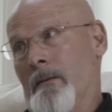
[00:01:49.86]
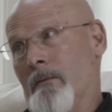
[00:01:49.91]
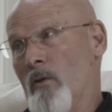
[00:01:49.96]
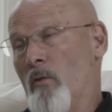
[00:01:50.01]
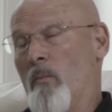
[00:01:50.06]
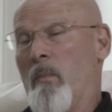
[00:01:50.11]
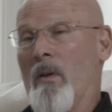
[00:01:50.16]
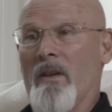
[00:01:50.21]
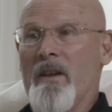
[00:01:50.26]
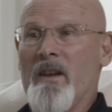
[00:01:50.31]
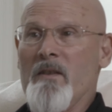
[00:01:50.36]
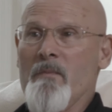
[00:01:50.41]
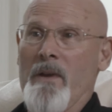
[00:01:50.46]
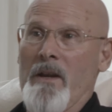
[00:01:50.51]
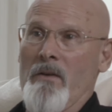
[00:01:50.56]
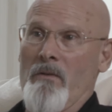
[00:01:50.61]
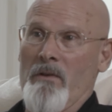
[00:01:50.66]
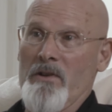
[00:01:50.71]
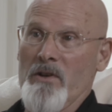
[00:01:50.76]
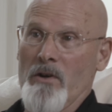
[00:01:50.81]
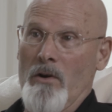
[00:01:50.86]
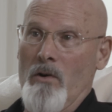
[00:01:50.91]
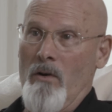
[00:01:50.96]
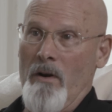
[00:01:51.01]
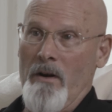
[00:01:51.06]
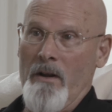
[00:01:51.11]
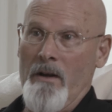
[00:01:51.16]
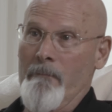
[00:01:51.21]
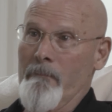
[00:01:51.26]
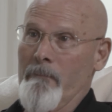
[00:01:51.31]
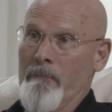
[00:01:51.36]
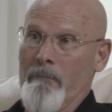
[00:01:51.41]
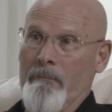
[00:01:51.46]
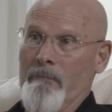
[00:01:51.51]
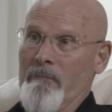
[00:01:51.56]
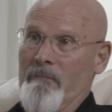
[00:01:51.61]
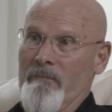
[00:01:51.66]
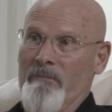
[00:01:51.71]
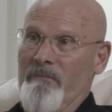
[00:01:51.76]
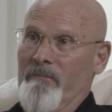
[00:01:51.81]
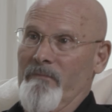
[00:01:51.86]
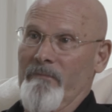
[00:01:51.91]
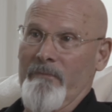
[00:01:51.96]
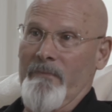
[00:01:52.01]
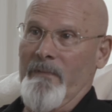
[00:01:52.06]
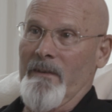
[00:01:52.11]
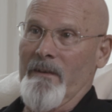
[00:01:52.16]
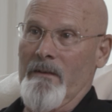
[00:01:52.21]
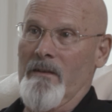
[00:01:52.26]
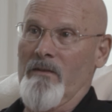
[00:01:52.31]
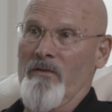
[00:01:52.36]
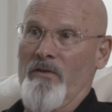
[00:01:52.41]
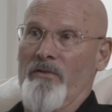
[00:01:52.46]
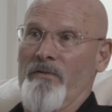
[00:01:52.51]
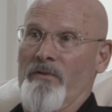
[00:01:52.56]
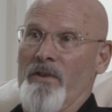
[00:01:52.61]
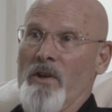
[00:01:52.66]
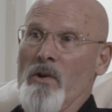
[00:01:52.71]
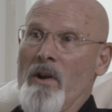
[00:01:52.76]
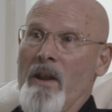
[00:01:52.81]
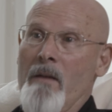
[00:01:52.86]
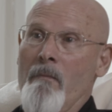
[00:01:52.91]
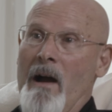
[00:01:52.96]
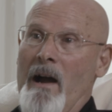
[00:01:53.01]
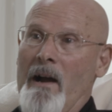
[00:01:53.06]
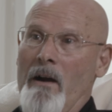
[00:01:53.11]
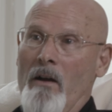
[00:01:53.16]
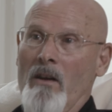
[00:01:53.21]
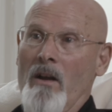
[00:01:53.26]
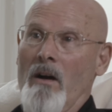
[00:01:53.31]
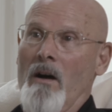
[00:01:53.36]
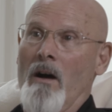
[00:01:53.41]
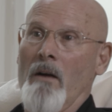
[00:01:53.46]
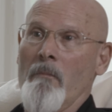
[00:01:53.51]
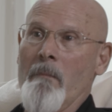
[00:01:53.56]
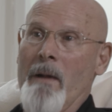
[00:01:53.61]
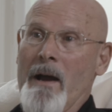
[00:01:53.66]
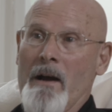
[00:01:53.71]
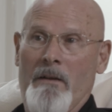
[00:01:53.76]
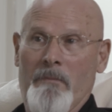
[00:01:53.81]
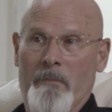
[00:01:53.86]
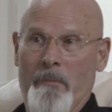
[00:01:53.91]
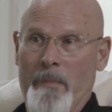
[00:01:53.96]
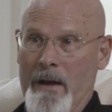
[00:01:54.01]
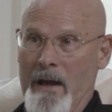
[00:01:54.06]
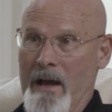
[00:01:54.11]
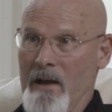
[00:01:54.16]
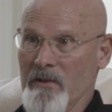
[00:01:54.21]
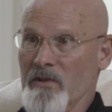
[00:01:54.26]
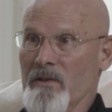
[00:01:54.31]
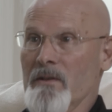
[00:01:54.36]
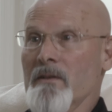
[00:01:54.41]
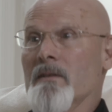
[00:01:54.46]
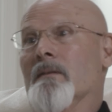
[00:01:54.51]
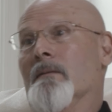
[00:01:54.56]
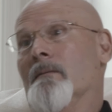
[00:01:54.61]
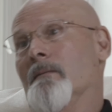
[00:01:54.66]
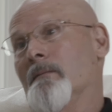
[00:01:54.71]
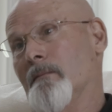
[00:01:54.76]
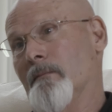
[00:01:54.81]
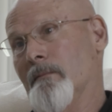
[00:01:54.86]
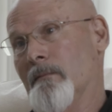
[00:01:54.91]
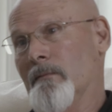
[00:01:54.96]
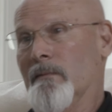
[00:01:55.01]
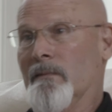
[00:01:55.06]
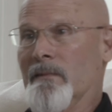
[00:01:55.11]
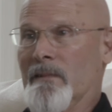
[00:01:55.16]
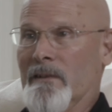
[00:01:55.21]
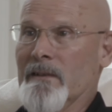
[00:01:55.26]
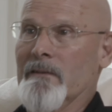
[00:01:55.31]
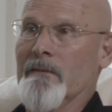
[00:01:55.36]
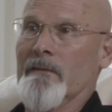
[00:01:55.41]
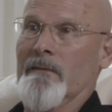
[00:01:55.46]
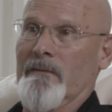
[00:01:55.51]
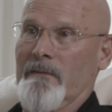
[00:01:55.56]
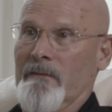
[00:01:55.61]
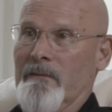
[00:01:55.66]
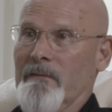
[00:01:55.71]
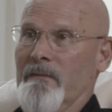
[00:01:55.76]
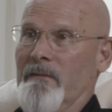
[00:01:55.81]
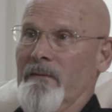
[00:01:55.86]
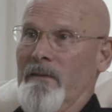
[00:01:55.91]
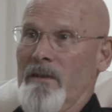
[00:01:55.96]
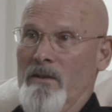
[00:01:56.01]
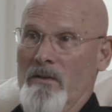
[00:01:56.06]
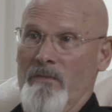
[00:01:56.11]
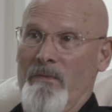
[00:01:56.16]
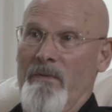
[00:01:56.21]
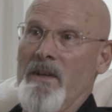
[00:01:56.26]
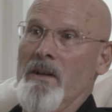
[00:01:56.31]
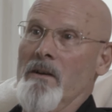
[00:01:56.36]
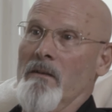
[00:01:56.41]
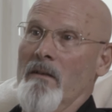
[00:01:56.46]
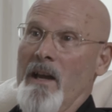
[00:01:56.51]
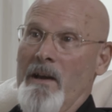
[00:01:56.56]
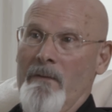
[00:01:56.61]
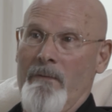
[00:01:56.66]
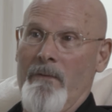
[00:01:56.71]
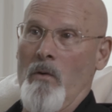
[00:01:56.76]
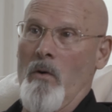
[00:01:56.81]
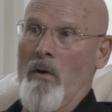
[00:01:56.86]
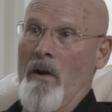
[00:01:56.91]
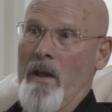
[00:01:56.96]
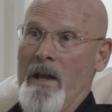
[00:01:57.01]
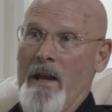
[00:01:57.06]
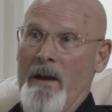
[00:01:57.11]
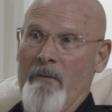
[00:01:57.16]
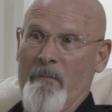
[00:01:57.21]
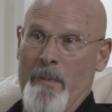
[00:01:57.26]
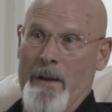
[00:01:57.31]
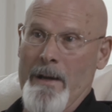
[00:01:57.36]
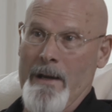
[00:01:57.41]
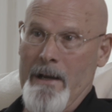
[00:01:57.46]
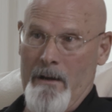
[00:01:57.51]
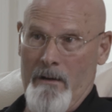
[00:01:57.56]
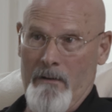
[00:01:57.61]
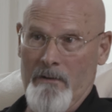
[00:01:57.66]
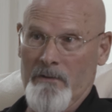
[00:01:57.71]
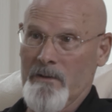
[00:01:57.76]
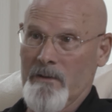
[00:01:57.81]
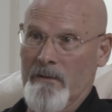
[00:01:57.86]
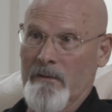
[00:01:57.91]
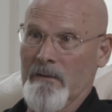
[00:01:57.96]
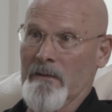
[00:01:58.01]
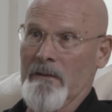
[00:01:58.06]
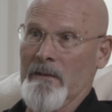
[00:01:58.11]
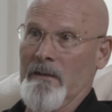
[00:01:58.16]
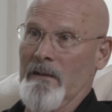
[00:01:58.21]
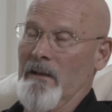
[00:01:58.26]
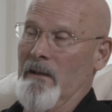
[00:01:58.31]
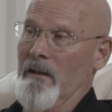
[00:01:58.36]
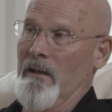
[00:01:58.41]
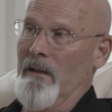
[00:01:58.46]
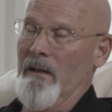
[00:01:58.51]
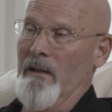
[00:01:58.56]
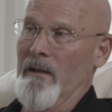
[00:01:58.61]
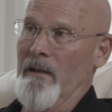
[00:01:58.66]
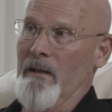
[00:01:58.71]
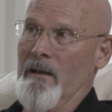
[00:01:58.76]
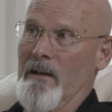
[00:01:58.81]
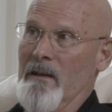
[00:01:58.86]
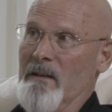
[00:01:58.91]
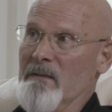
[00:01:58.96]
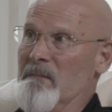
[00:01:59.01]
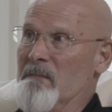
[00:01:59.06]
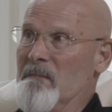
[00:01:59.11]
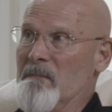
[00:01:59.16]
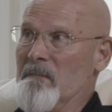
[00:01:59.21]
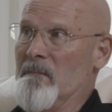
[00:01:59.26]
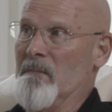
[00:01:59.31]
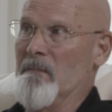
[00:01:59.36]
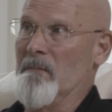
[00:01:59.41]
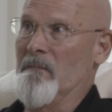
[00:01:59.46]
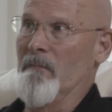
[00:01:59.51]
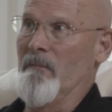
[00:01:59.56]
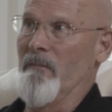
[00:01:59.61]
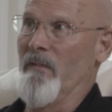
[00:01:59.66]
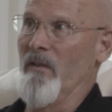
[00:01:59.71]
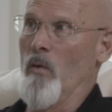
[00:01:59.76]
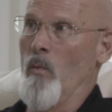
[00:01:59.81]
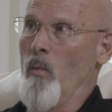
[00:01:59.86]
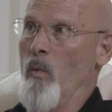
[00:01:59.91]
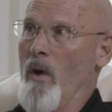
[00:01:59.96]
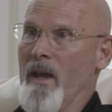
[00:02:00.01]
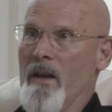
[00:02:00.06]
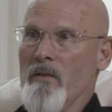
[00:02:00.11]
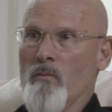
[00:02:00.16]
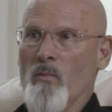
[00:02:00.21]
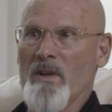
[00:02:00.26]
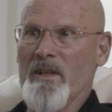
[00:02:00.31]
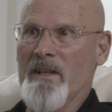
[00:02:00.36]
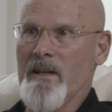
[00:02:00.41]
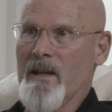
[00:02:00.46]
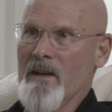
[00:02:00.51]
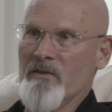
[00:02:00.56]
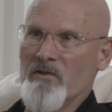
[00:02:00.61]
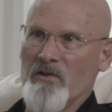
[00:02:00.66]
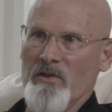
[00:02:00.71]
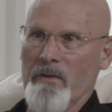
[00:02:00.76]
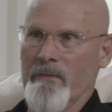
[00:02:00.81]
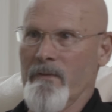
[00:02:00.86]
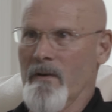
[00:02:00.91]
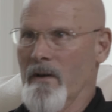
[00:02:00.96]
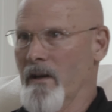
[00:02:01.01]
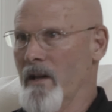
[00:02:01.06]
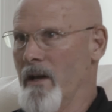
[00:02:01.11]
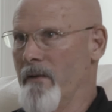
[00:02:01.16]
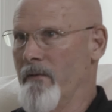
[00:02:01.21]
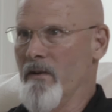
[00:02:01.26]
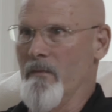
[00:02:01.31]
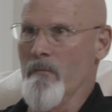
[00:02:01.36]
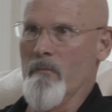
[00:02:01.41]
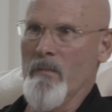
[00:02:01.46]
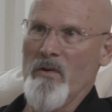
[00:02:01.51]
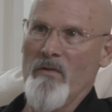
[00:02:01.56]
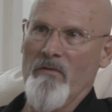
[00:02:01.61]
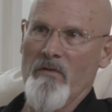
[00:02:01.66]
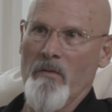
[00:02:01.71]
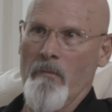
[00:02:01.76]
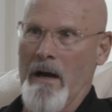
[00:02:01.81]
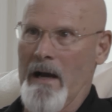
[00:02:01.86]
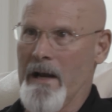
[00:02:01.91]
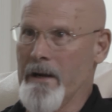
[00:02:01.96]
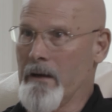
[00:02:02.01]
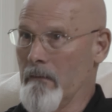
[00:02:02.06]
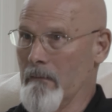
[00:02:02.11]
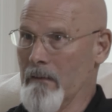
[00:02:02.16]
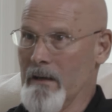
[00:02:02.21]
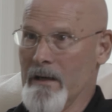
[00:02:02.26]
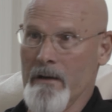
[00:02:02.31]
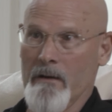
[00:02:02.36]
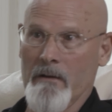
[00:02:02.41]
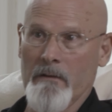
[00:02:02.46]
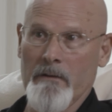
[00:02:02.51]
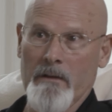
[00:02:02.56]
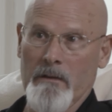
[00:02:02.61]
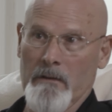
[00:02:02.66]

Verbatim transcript: Well, believe me, when you're going up 30 mile long mountain passes, you feel that four and a half pounds. And the wind would catch the front of it and move the bike around